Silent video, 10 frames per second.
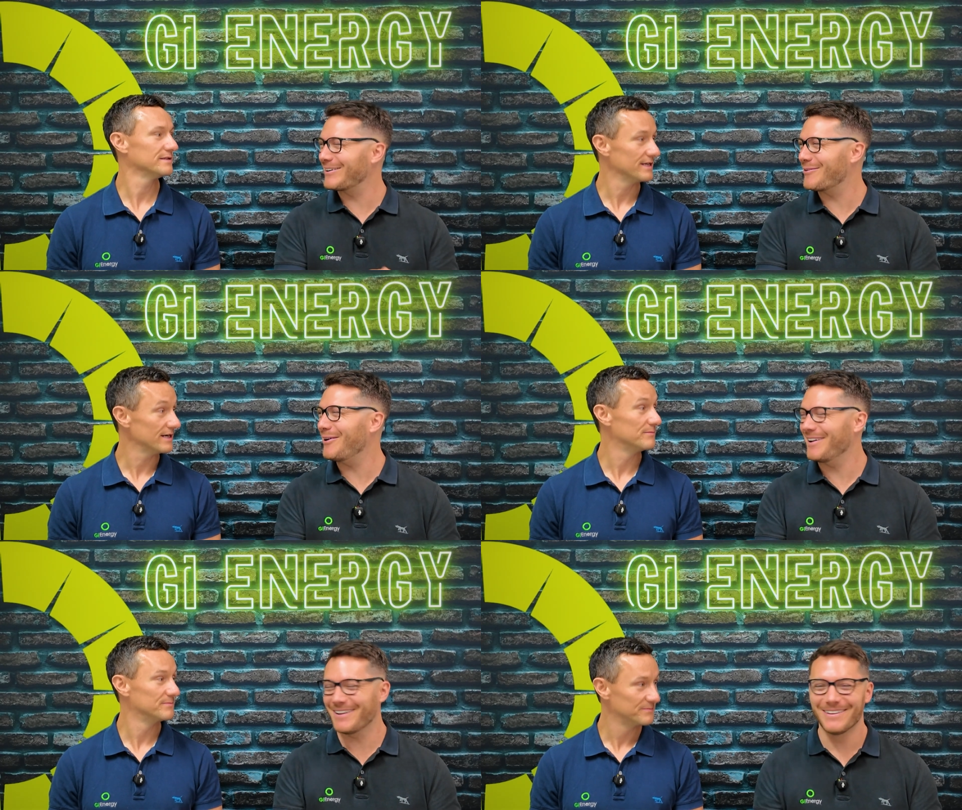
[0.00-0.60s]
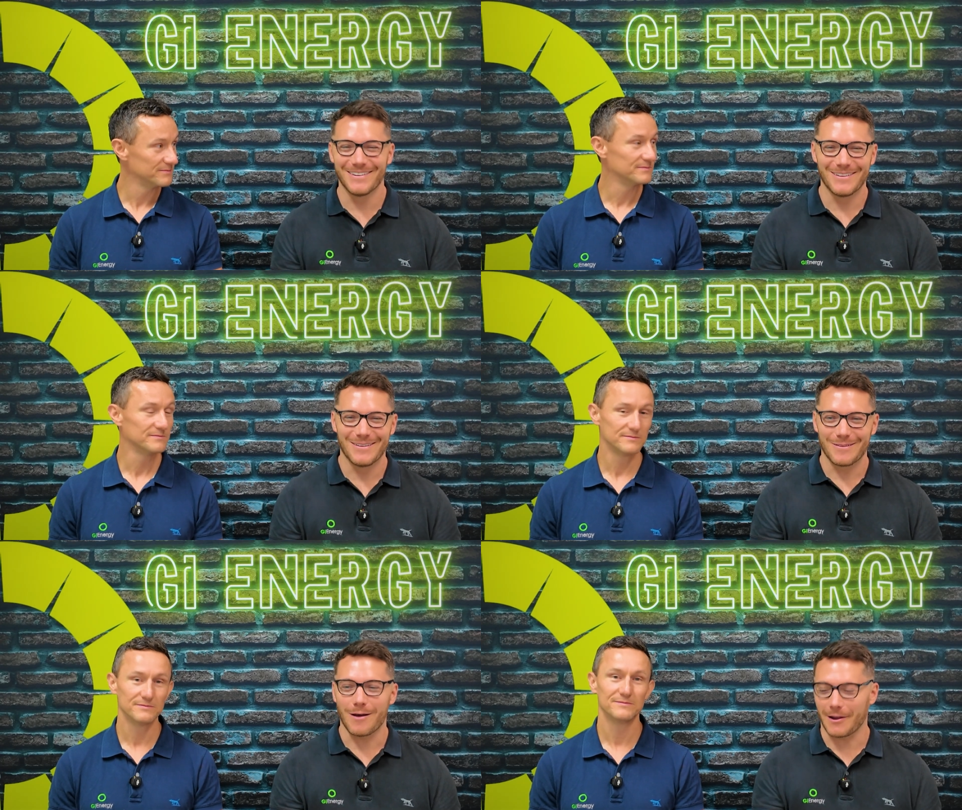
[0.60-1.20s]
Speaker 1: I'm yeah. quite a,
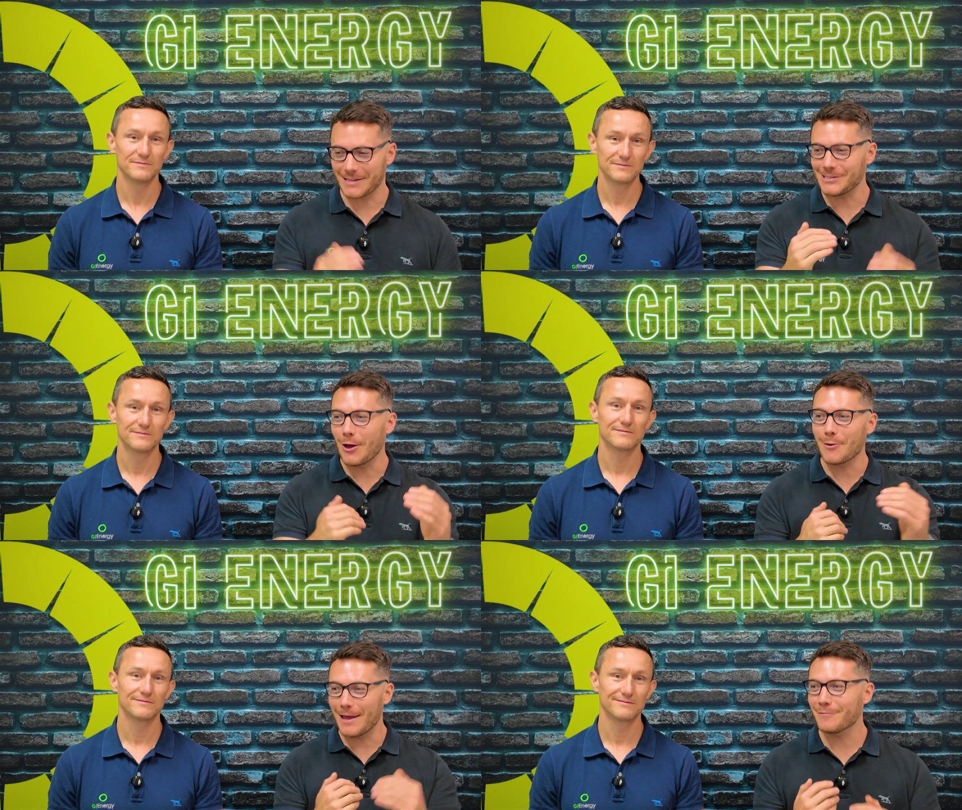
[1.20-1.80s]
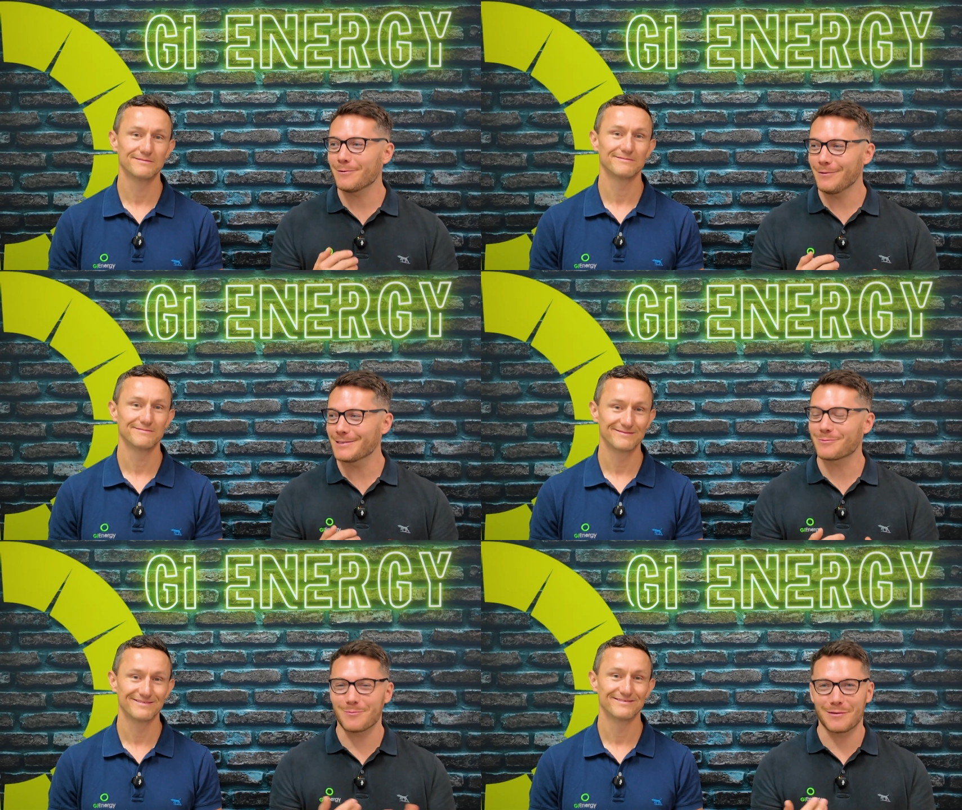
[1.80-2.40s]
I guess low level
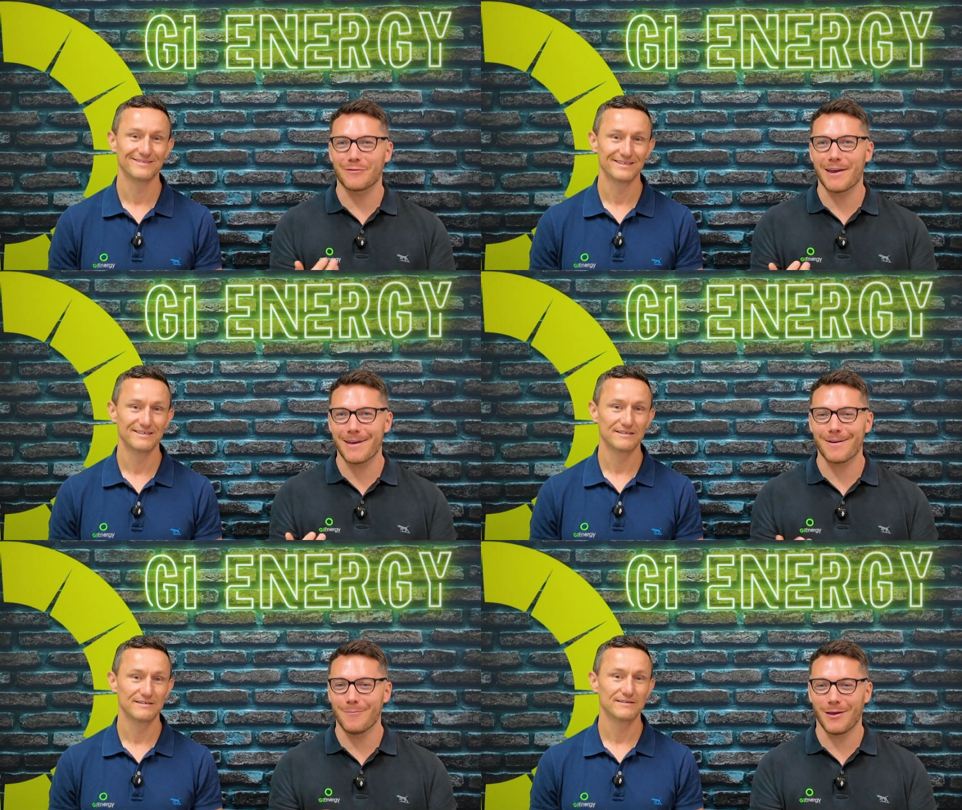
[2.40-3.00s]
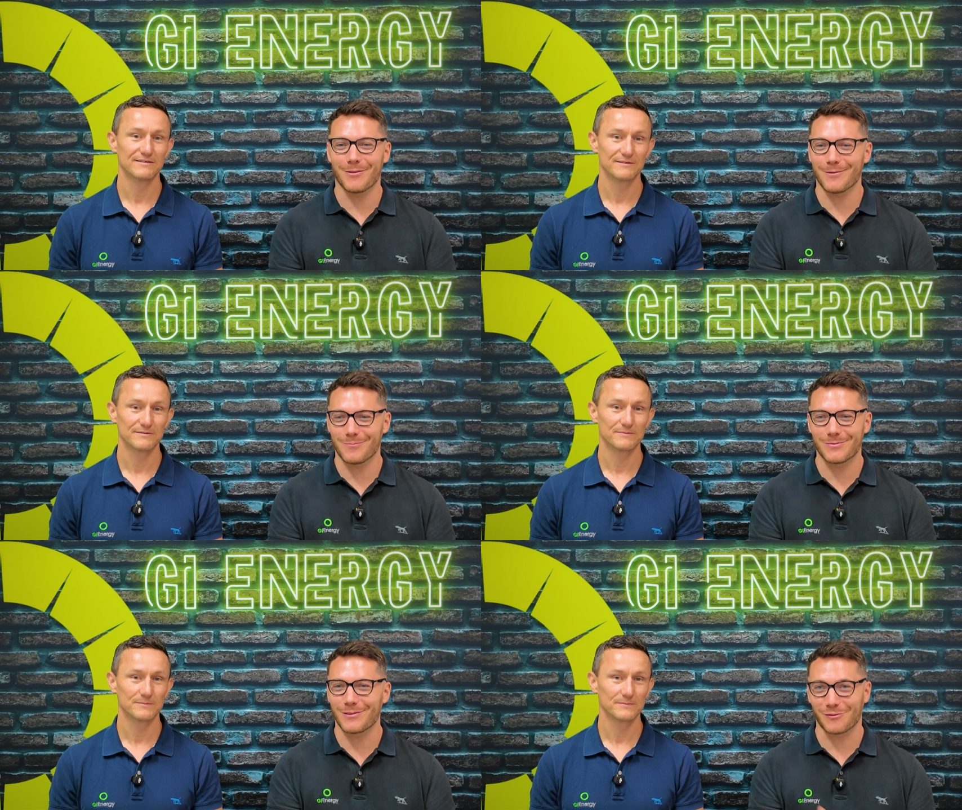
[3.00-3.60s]
is probably fair. I'm not the,
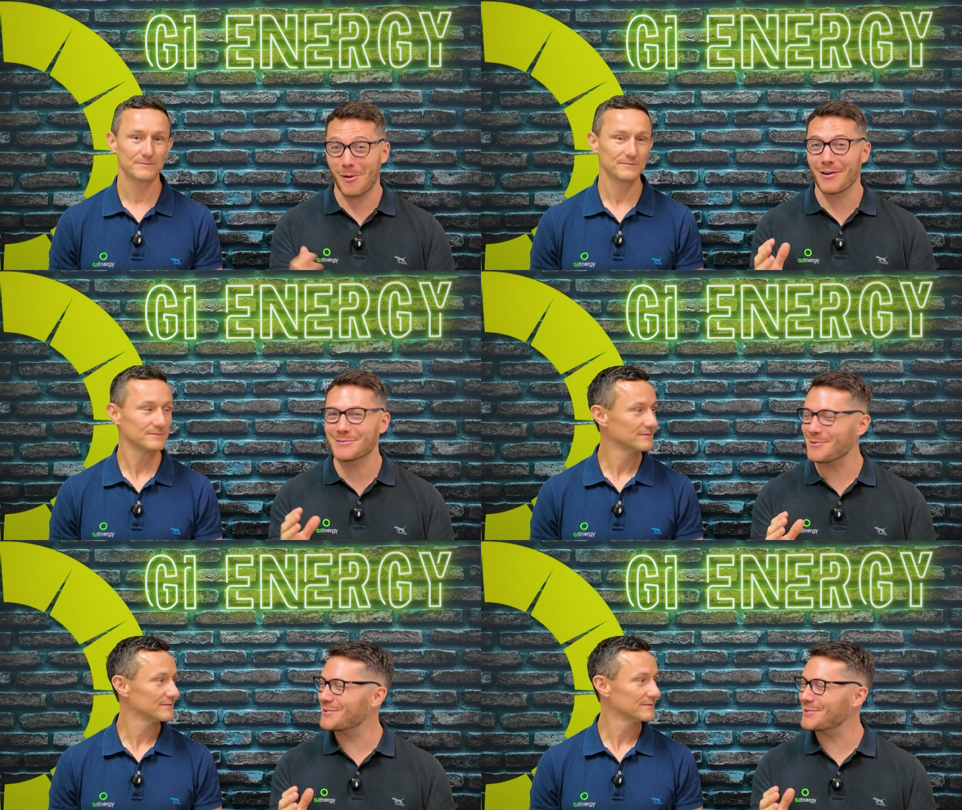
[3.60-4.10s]
the smartest